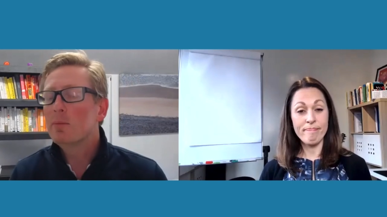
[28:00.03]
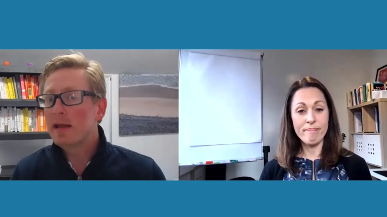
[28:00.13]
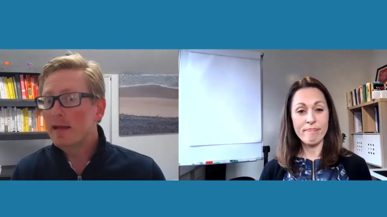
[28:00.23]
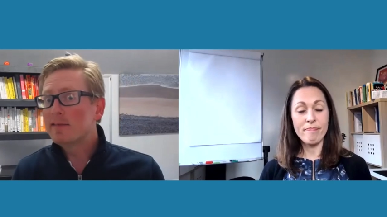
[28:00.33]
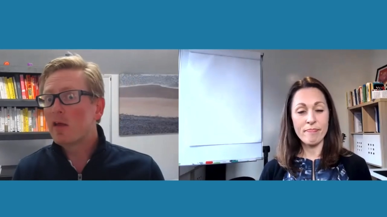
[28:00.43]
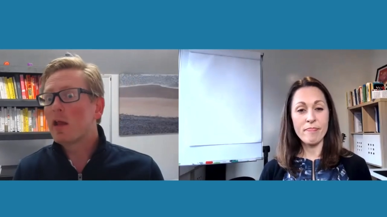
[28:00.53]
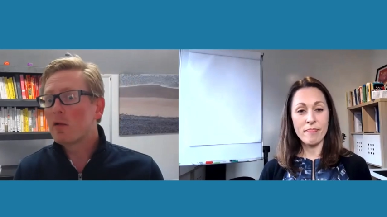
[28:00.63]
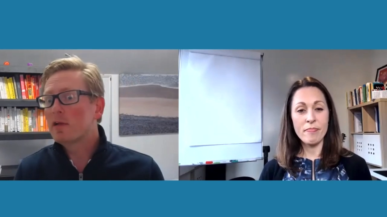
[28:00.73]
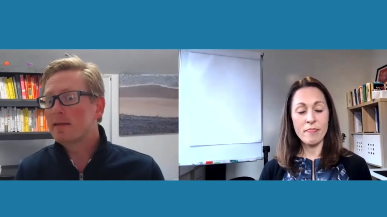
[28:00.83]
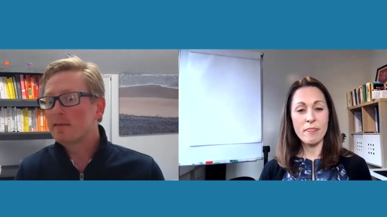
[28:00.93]
Speaker 1: it is highly
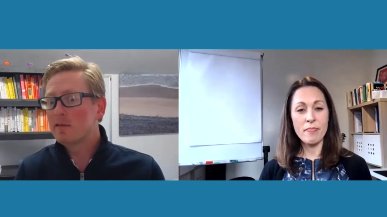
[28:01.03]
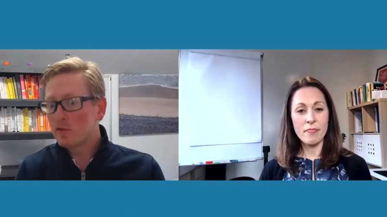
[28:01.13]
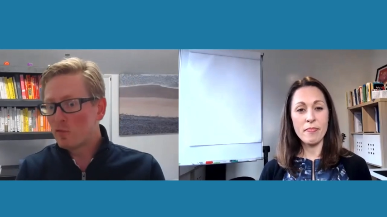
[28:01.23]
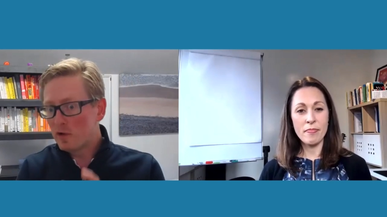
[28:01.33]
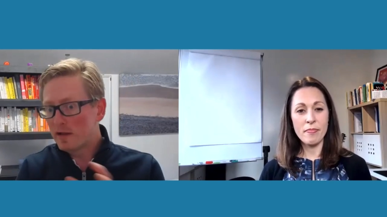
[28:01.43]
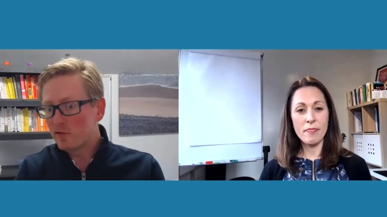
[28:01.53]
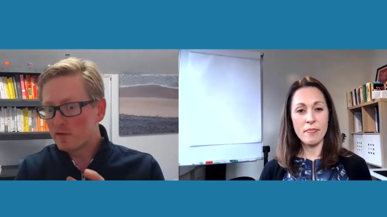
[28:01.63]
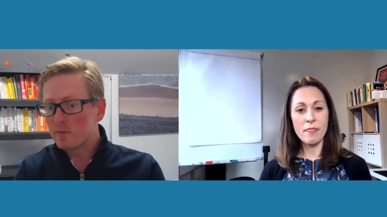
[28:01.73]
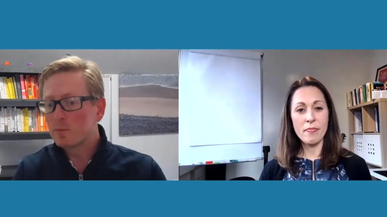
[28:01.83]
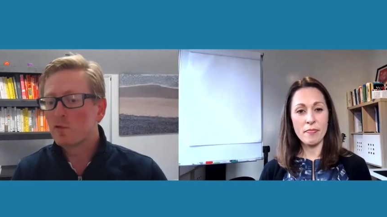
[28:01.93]
related to the
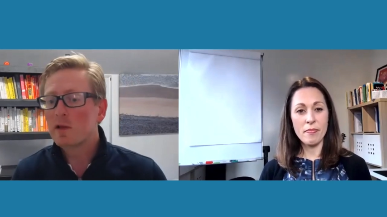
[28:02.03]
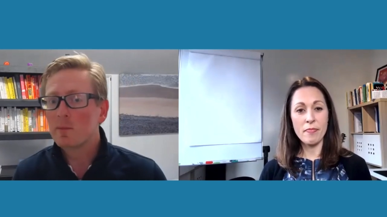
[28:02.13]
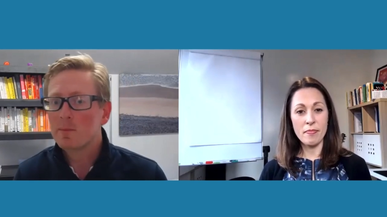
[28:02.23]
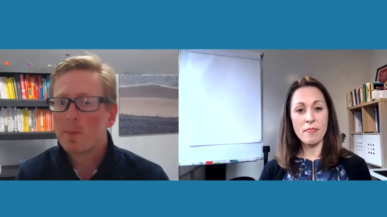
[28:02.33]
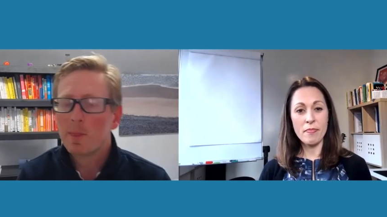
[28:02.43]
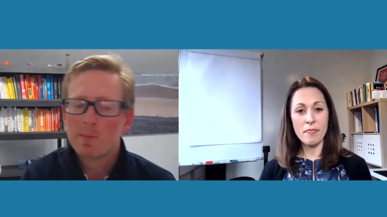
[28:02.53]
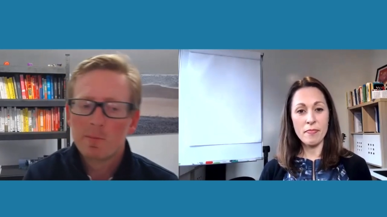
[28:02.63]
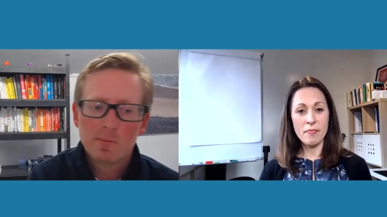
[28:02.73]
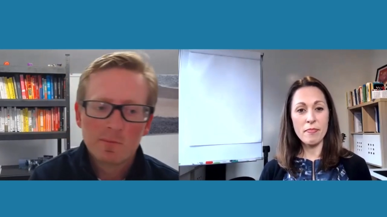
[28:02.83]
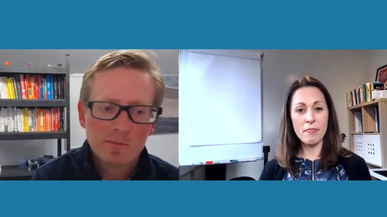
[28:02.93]
relationships between them.
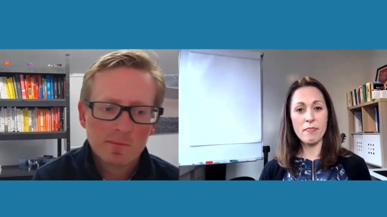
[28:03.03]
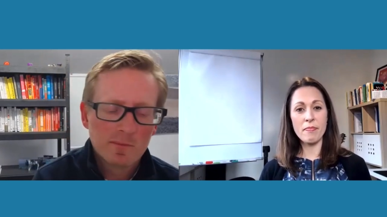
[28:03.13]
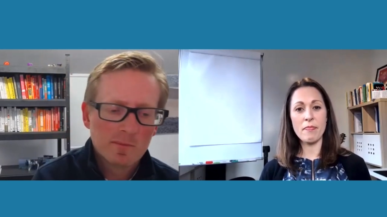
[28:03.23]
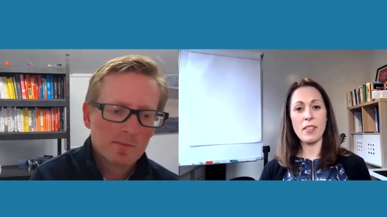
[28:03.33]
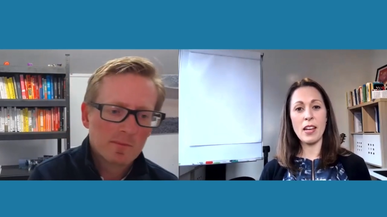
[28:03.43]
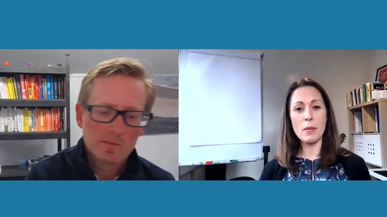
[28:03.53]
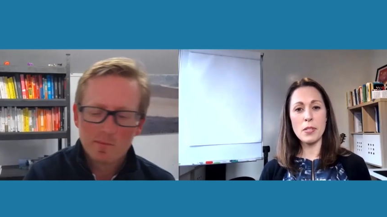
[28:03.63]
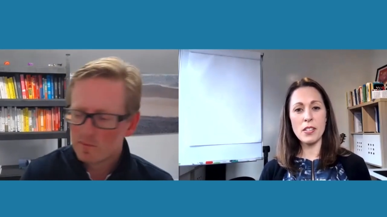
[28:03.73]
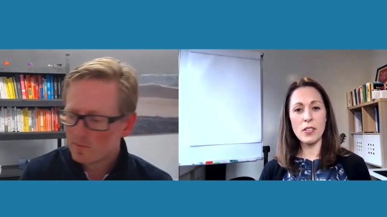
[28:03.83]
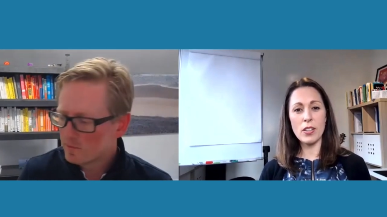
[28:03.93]
Speaker 2: Mm,
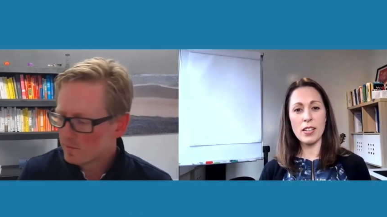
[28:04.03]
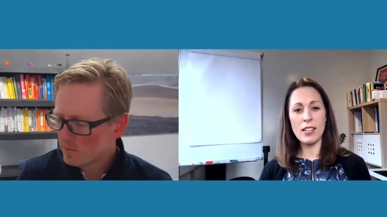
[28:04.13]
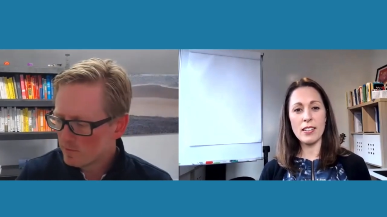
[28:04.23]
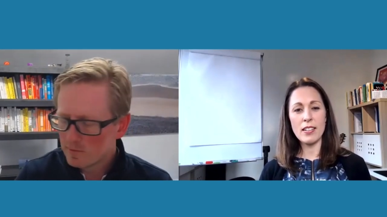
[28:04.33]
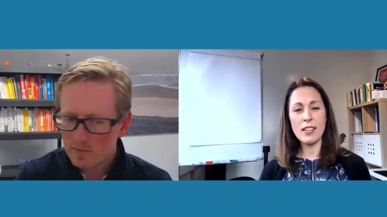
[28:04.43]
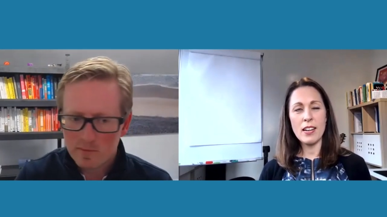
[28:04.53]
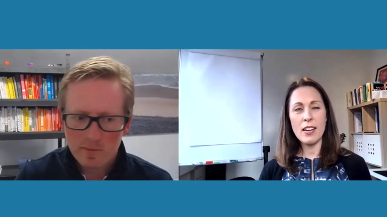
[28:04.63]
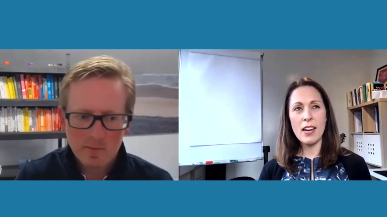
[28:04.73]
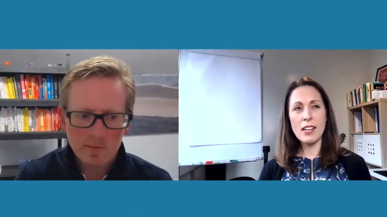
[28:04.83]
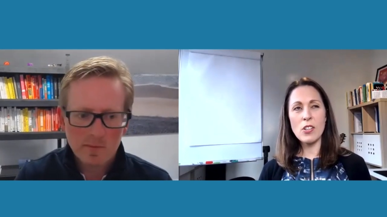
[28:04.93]
absolutely.
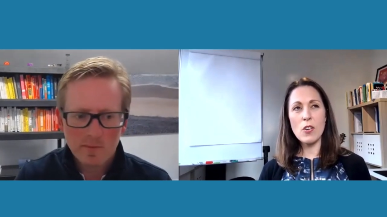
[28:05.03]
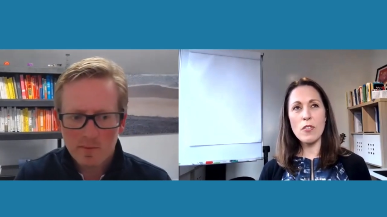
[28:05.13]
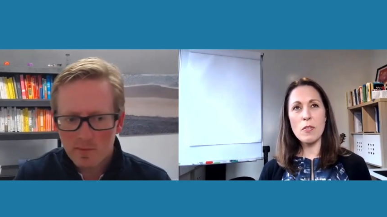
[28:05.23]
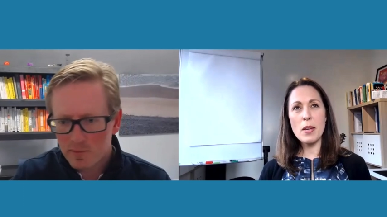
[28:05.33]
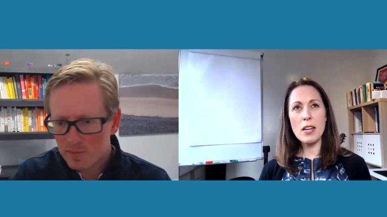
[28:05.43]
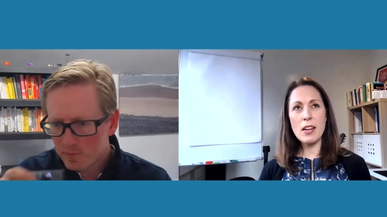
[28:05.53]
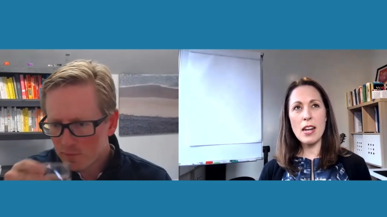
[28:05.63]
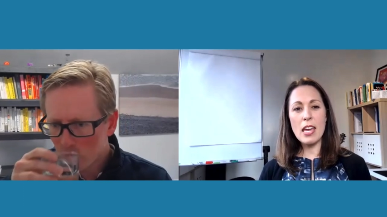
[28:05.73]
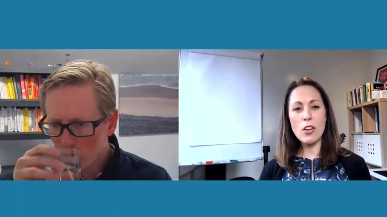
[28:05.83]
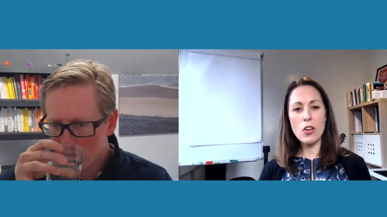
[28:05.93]
And so, from an
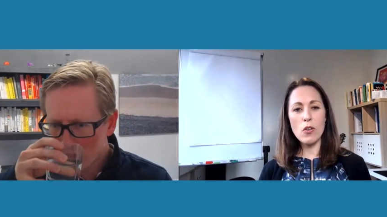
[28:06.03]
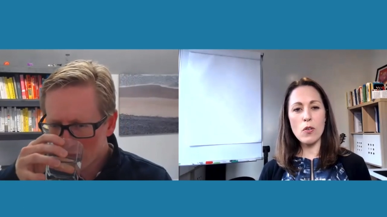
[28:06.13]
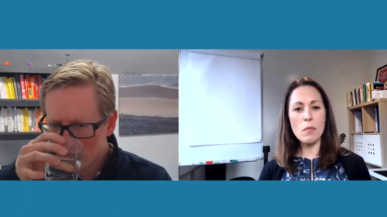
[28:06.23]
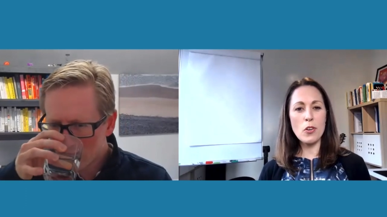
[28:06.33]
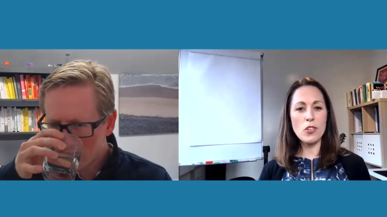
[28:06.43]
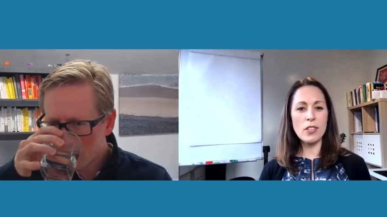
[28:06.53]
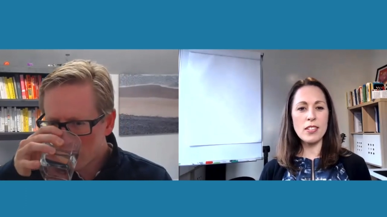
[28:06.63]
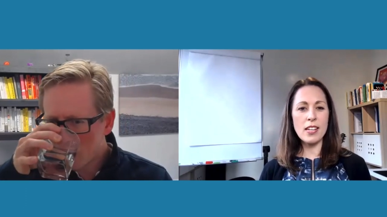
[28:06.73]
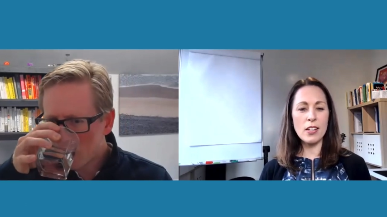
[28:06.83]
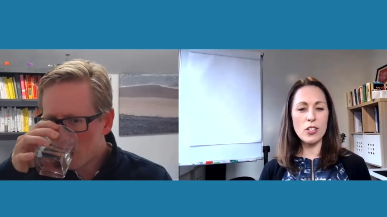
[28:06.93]
EQ, emotional
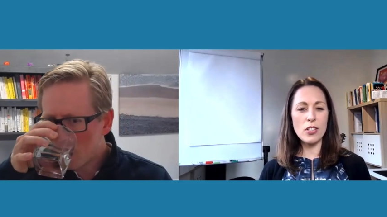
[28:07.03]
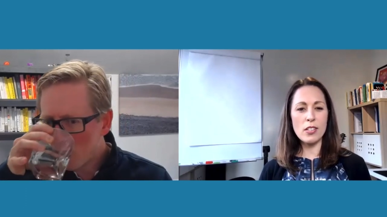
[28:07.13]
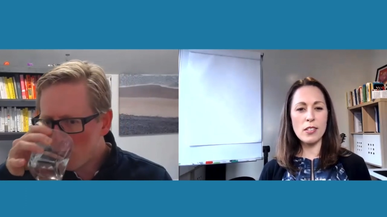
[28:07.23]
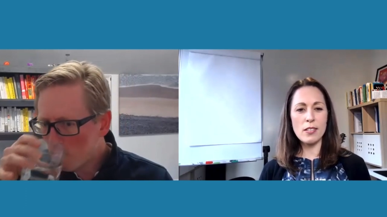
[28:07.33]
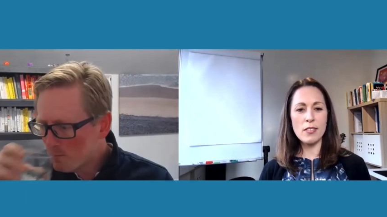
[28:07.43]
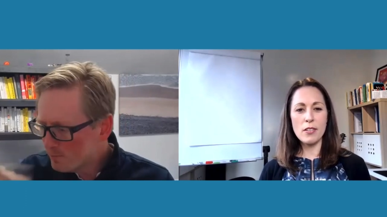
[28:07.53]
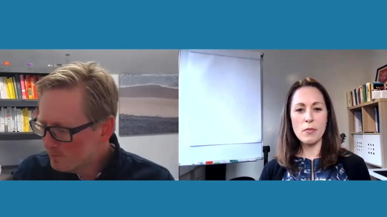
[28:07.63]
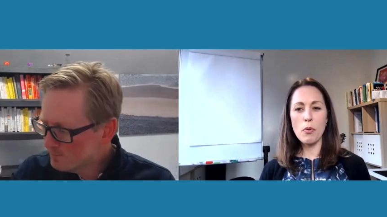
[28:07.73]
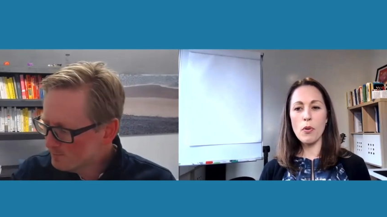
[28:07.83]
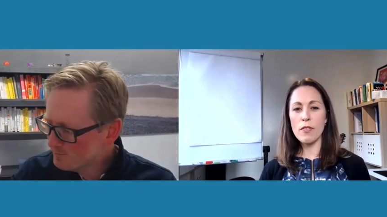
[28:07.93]
intelligence
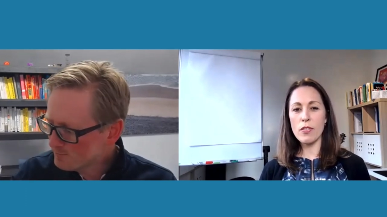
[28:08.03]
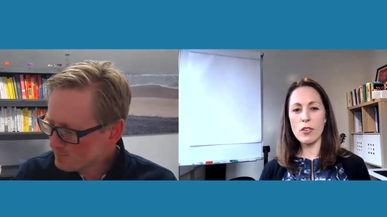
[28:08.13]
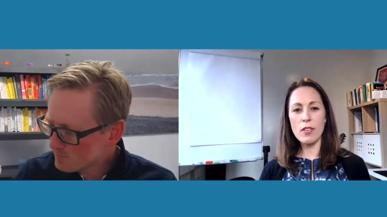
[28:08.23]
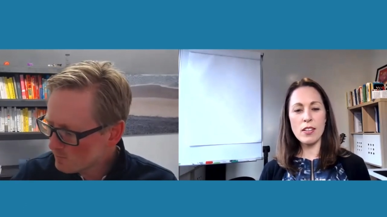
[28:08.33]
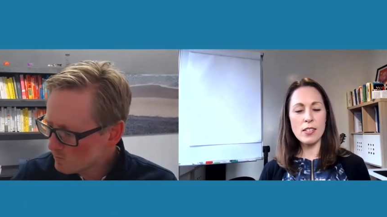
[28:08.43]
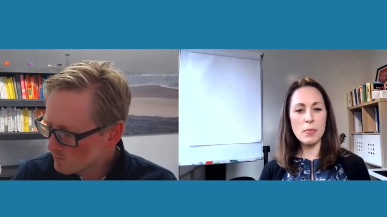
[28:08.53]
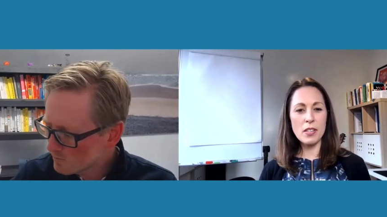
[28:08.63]
point of view. It's been